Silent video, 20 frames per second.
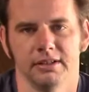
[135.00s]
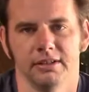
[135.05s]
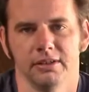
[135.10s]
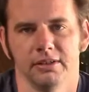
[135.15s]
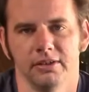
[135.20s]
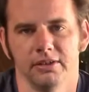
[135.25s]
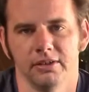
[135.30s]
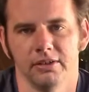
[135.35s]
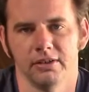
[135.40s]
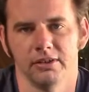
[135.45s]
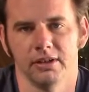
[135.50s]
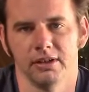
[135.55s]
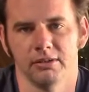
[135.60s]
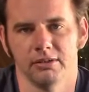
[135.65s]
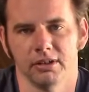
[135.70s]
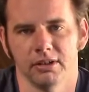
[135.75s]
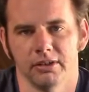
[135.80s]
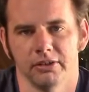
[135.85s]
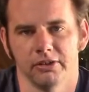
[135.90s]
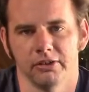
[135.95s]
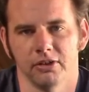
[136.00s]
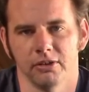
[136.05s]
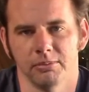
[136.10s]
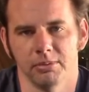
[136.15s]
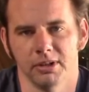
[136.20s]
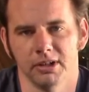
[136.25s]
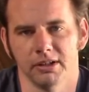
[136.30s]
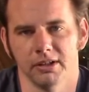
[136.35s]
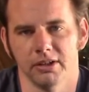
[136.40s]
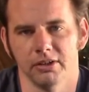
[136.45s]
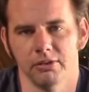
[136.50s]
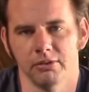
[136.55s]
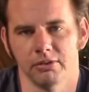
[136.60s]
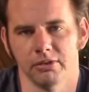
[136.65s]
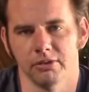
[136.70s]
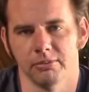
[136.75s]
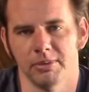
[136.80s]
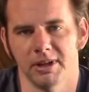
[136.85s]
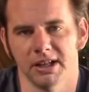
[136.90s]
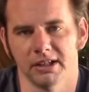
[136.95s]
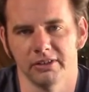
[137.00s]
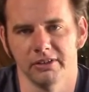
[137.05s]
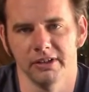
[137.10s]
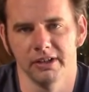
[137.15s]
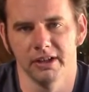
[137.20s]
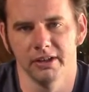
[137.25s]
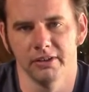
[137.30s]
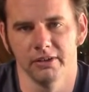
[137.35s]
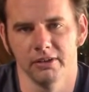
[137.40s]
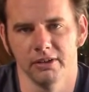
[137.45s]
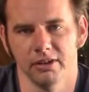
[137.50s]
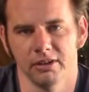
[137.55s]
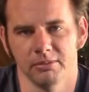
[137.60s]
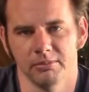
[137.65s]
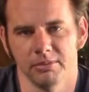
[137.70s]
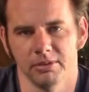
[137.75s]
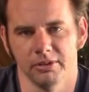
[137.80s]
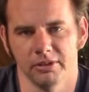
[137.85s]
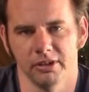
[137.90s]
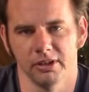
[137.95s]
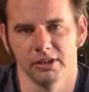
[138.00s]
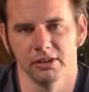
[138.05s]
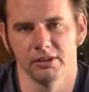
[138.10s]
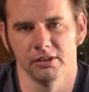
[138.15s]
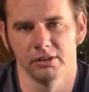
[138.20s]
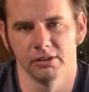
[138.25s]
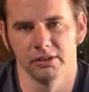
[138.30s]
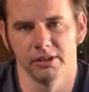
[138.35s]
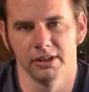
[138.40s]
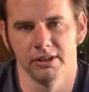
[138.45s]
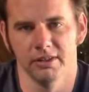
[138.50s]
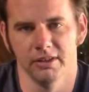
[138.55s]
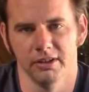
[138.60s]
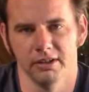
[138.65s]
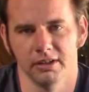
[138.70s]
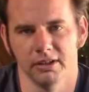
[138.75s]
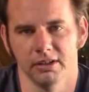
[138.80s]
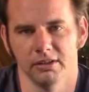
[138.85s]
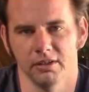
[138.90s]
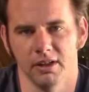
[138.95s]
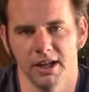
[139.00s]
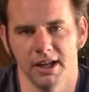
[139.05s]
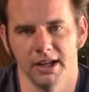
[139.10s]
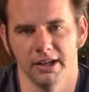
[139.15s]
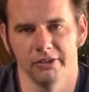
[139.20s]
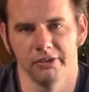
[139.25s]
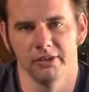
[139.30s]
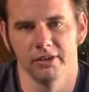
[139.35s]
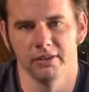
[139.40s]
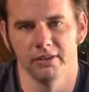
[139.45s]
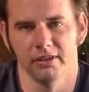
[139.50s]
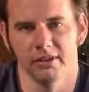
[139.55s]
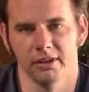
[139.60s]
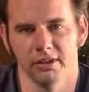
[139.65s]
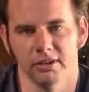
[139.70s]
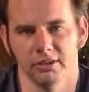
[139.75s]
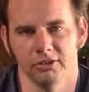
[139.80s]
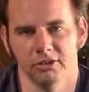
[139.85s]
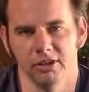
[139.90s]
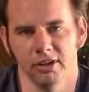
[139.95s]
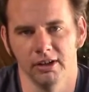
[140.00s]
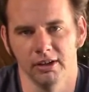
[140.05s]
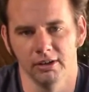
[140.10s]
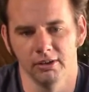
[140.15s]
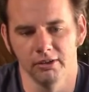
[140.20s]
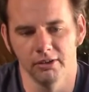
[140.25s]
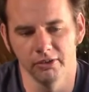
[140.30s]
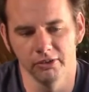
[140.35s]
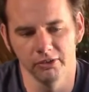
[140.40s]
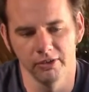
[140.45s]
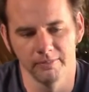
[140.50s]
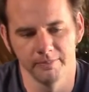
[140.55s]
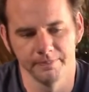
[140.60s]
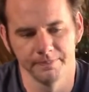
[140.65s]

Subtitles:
So now we're going to start putting the doors back together, particularly the glass and the channels.